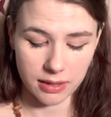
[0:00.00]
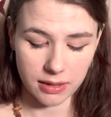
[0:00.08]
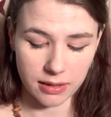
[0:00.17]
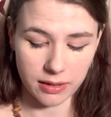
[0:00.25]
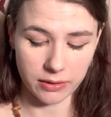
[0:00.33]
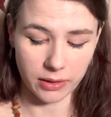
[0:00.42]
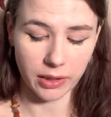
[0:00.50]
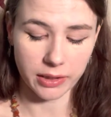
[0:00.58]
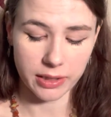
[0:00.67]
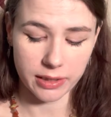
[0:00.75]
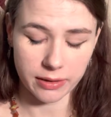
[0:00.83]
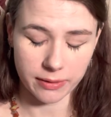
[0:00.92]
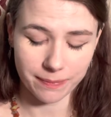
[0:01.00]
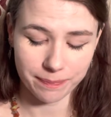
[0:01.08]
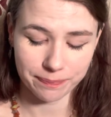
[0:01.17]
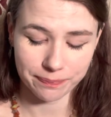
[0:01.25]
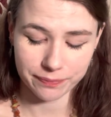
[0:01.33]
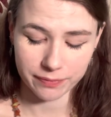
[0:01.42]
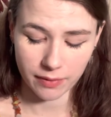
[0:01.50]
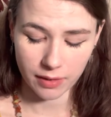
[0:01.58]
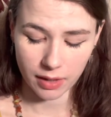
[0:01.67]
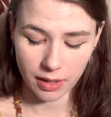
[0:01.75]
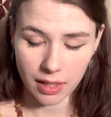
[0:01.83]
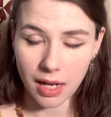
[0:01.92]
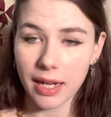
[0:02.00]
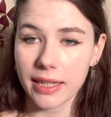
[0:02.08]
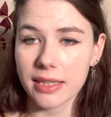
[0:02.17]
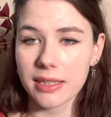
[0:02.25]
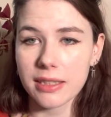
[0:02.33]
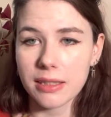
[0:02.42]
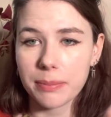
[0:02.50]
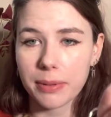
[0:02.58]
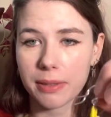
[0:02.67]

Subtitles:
They're a lot of detail. I ended up